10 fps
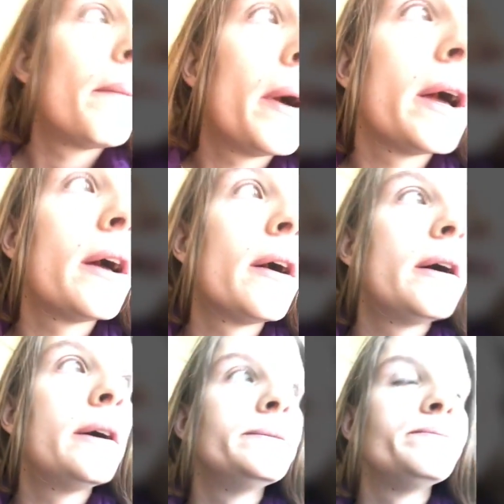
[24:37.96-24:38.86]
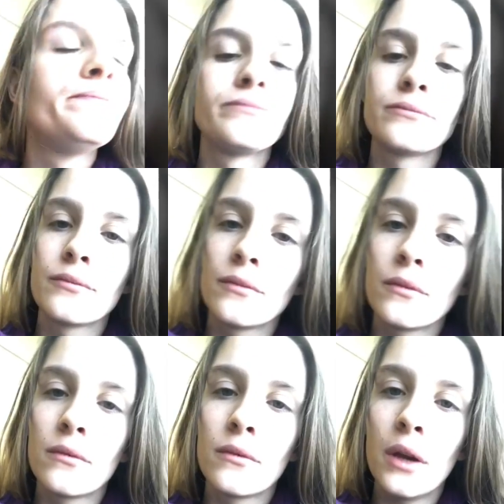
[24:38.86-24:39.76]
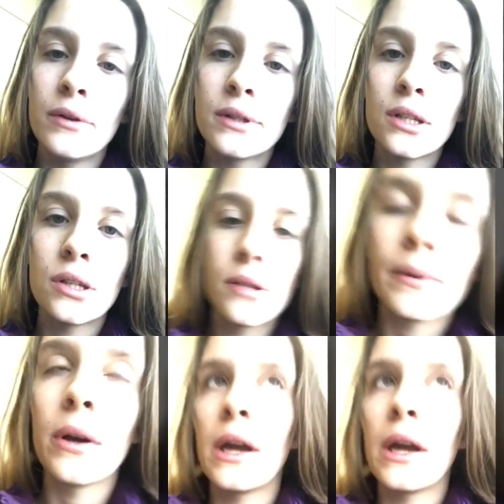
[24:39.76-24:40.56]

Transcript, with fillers: But um, it was such a small